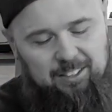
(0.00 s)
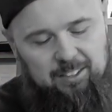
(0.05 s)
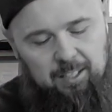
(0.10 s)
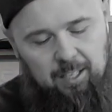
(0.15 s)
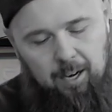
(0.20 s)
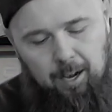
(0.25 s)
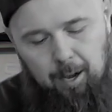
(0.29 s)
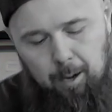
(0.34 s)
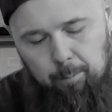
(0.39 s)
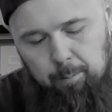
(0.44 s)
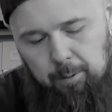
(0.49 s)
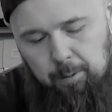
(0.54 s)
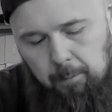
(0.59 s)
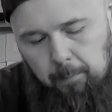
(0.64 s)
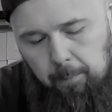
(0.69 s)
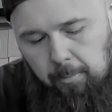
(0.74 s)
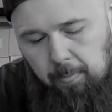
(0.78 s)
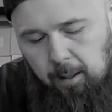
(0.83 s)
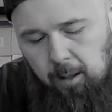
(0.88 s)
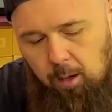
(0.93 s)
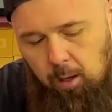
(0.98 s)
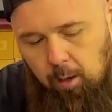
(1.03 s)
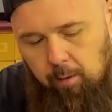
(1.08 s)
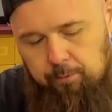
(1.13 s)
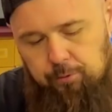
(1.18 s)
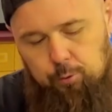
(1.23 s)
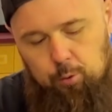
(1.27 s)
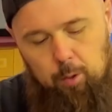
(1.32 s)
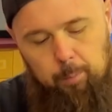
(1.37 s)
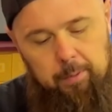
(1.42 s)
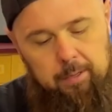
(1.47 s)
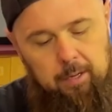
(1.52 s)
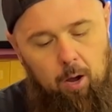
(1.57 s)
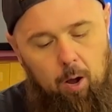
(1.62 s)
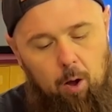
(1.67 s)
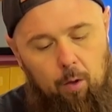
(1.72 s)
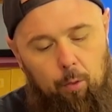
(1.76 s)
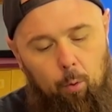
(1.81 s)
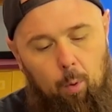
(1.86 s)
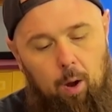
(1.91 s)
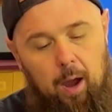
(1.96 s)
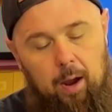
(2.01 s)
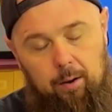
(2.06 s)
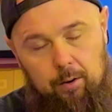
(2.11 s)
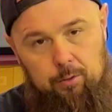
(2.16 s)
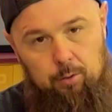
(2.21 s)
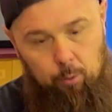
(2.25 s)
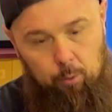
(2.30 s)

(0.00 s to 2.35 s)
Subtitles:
job of stripping all the wires